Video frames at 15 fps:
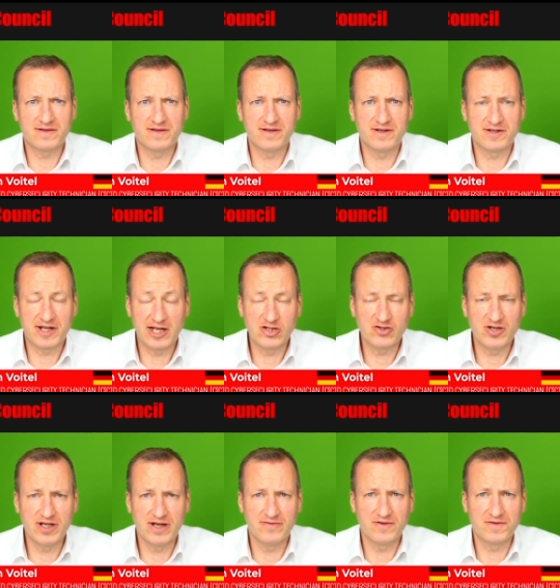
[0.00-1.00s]
an entry
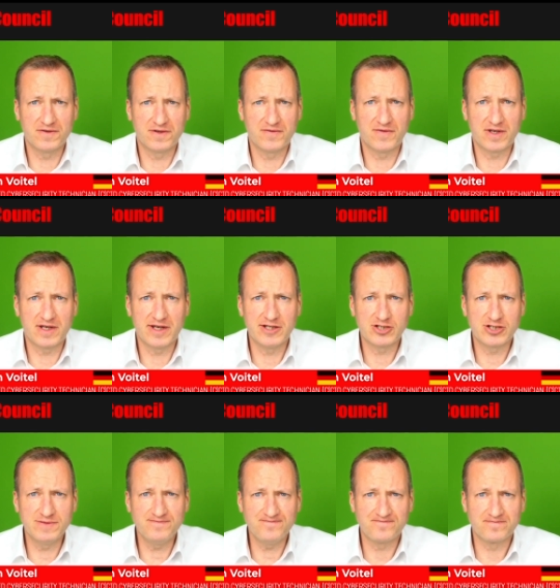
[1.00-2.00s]
level
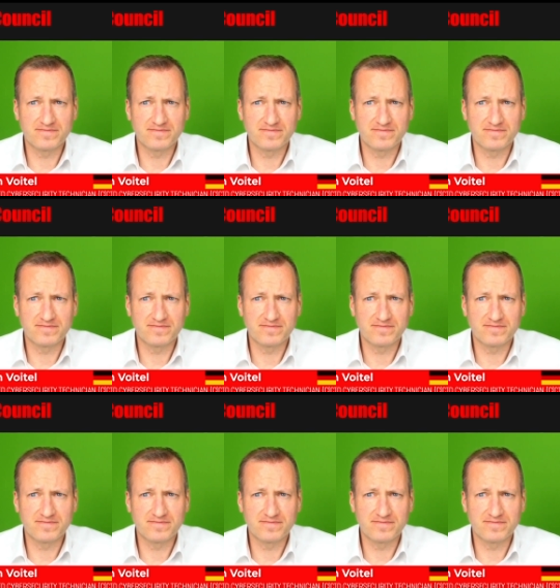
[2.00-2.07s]
certification.